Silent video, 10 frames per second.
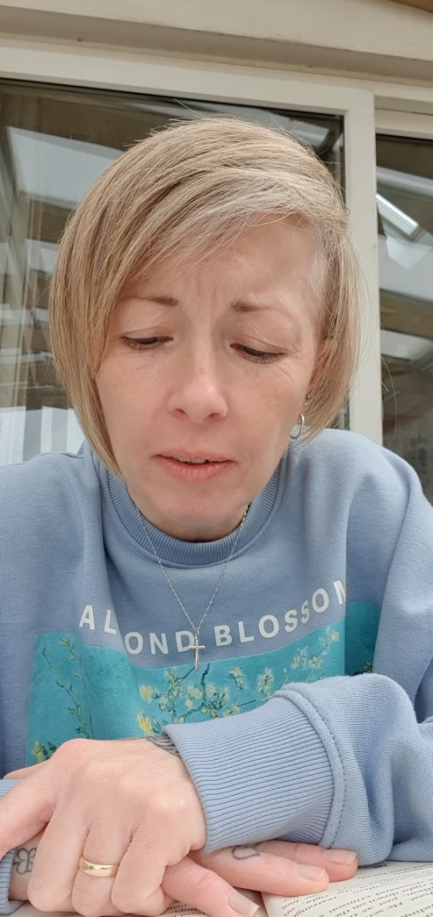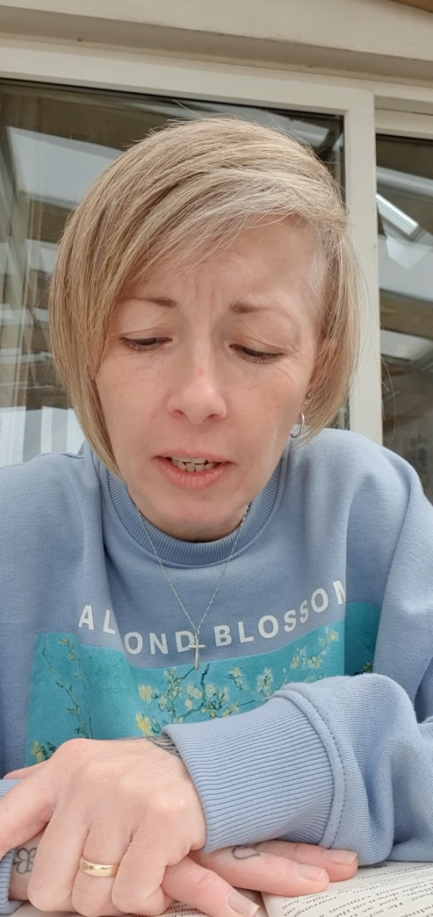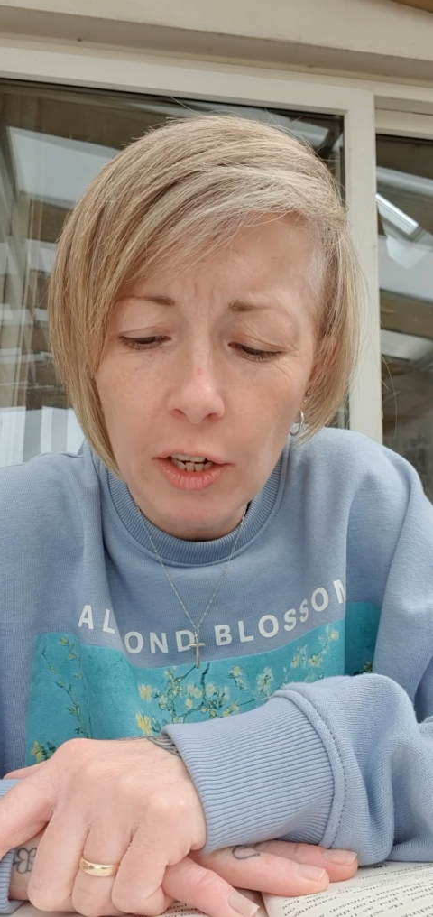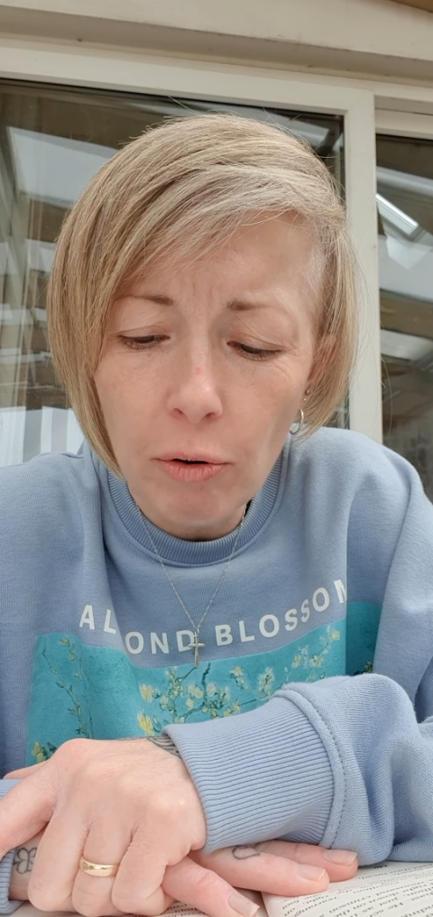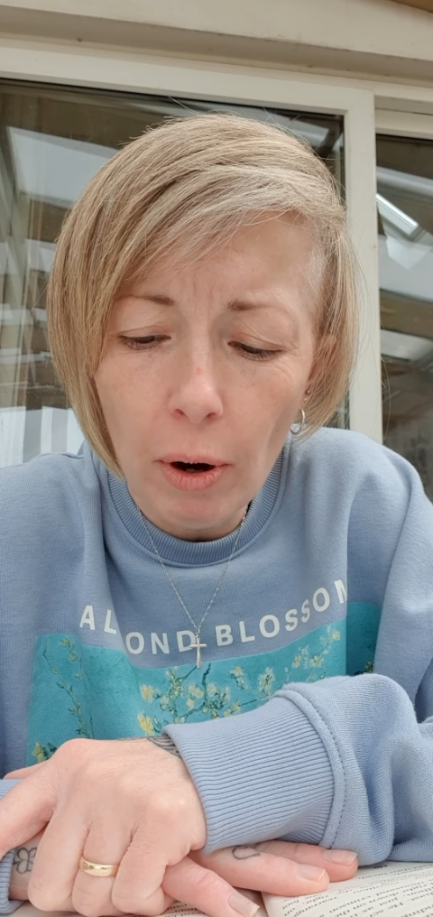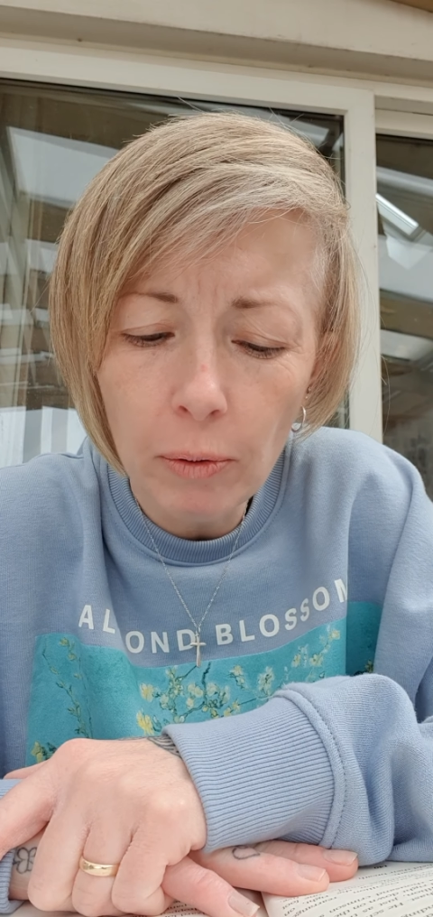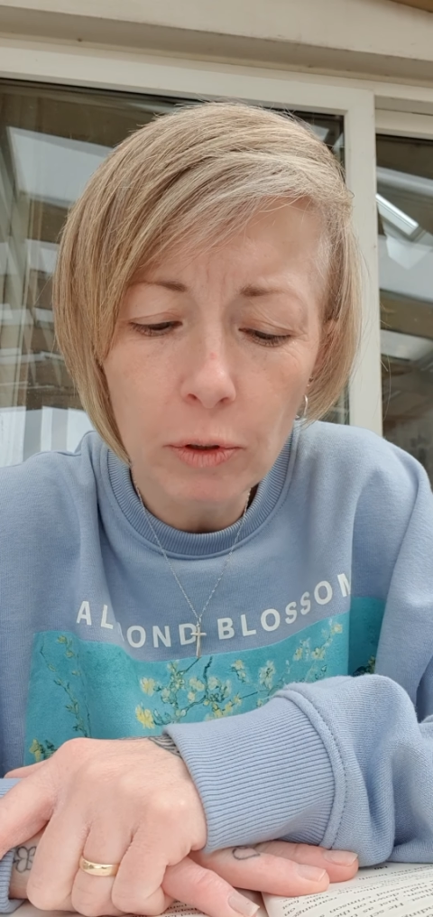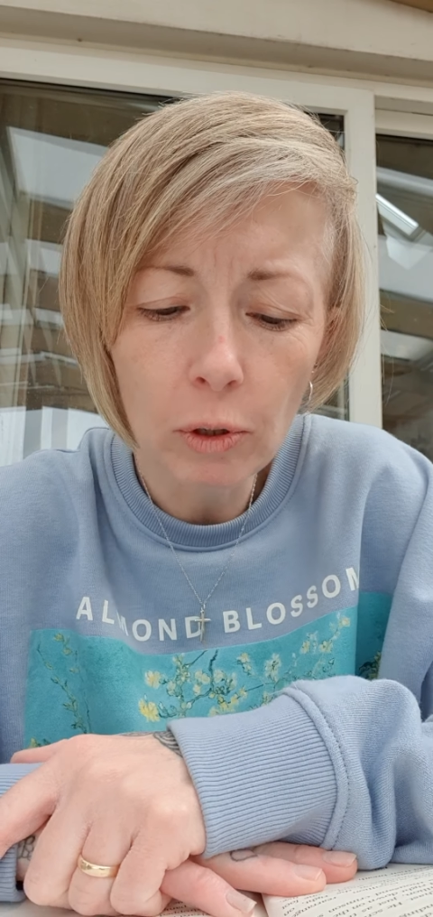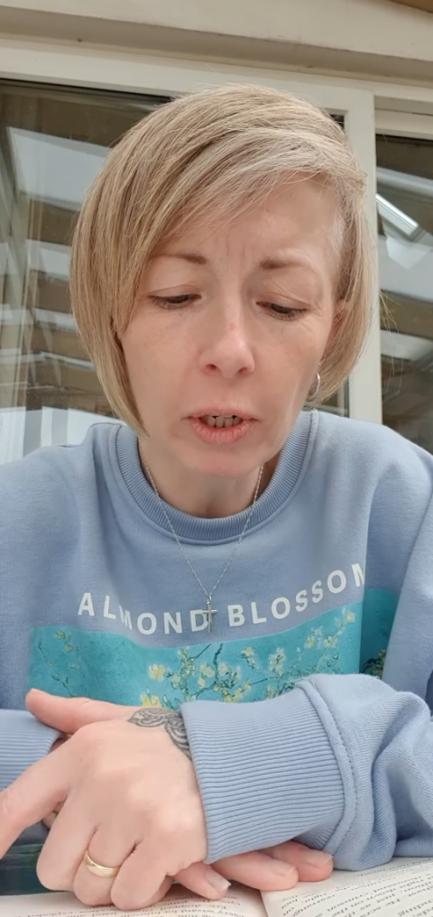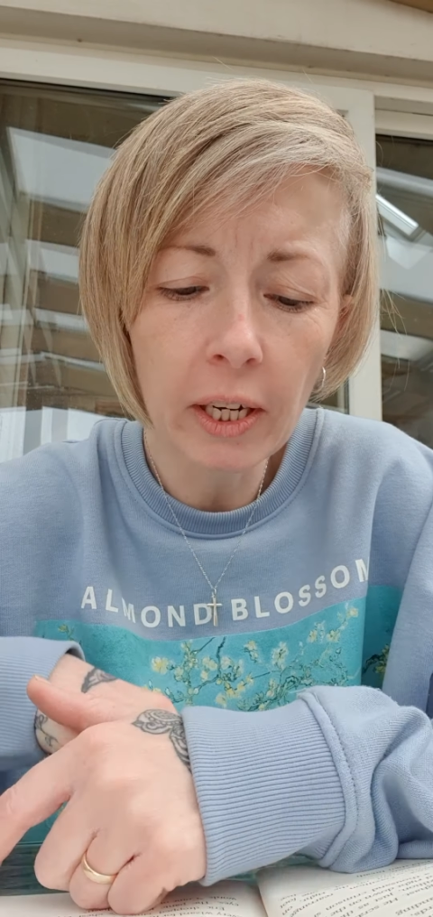he
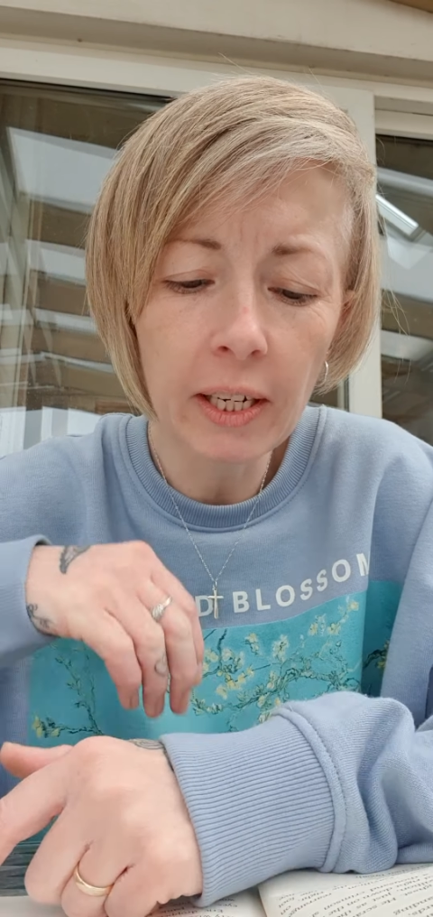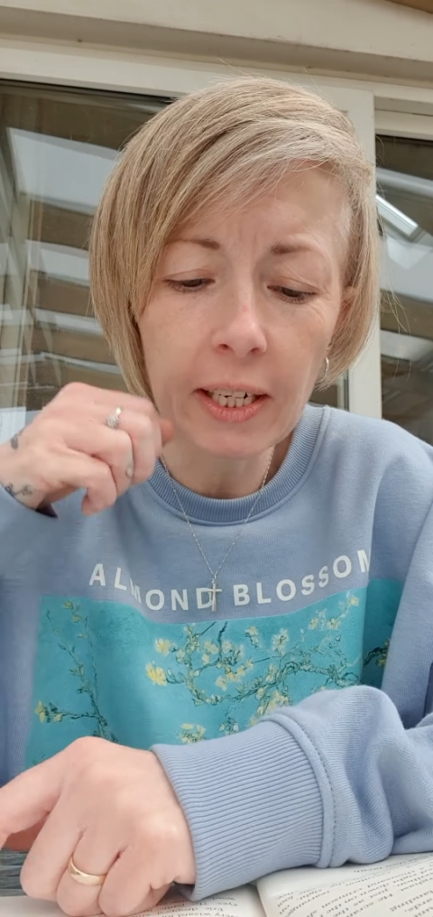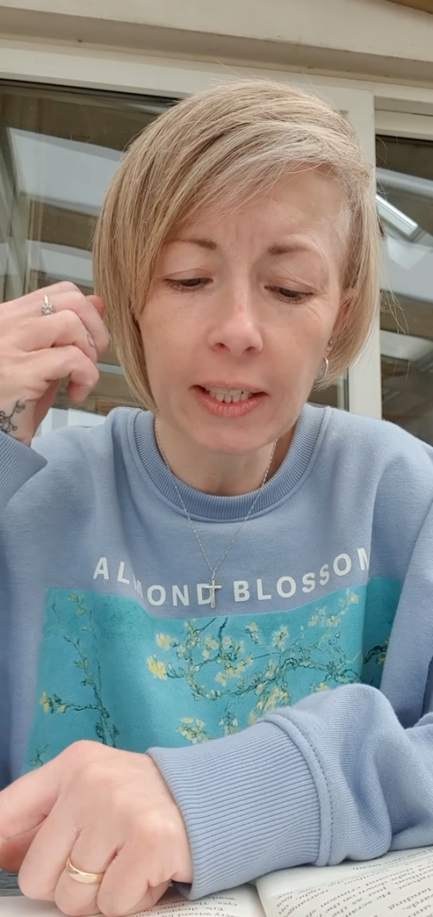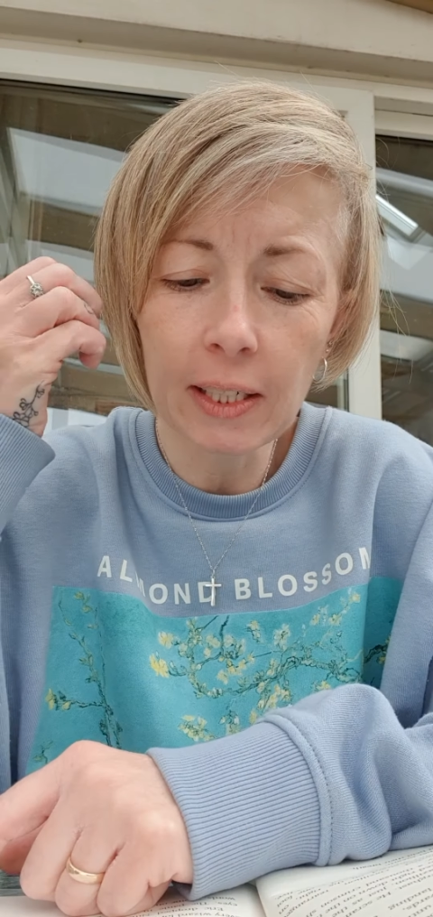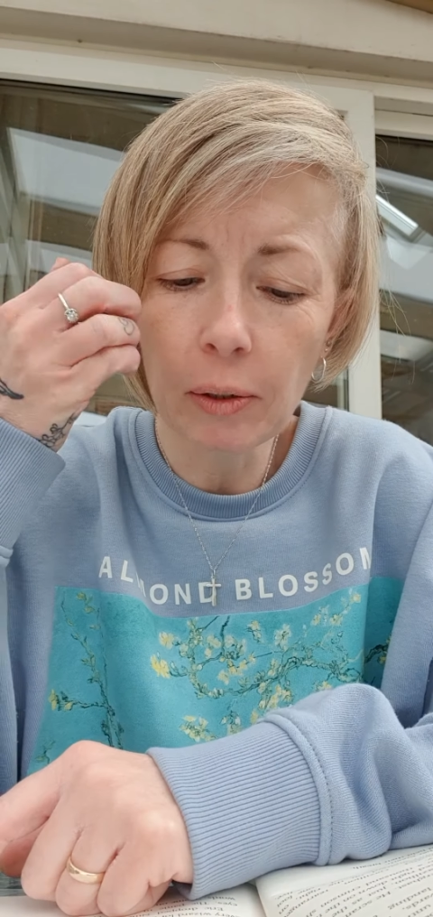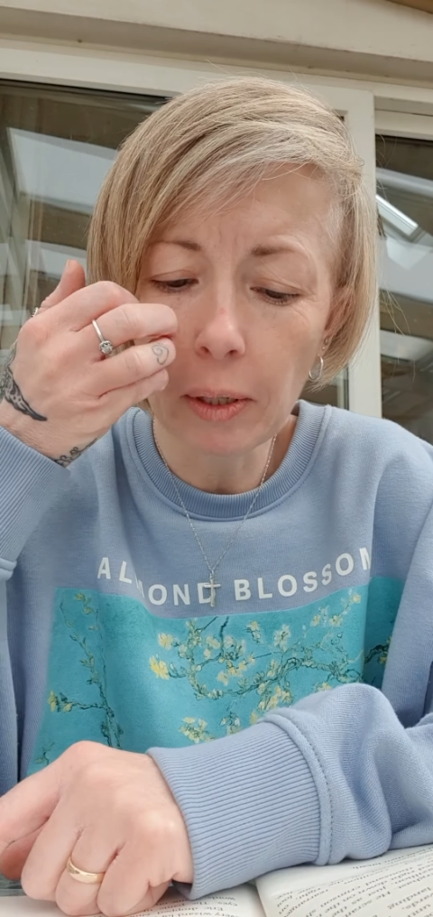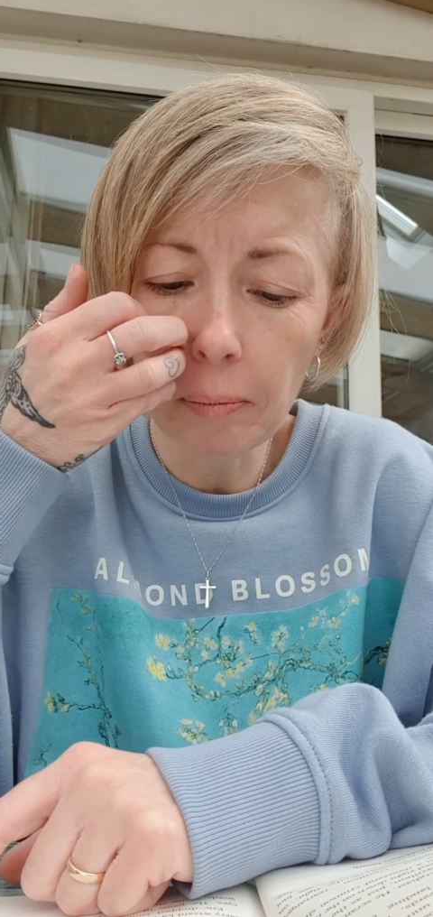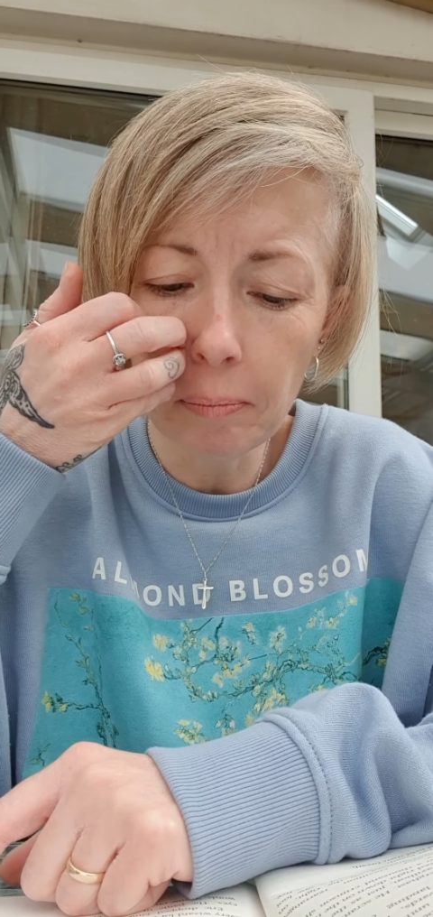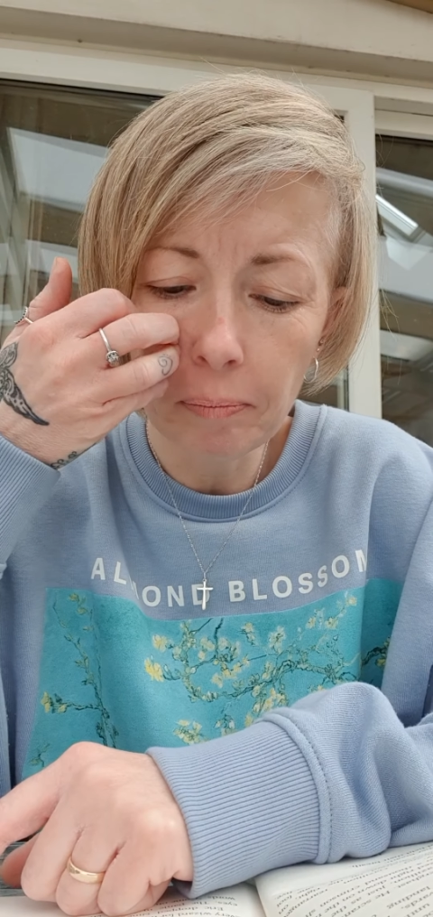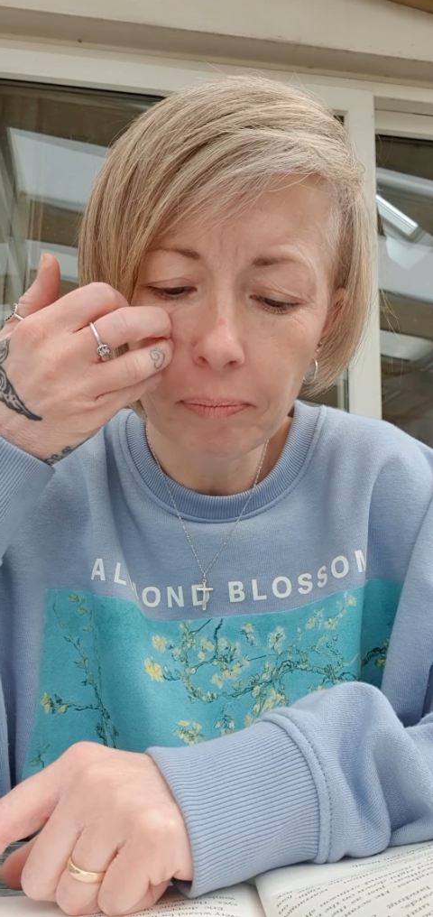croaked, looking at Gazillion.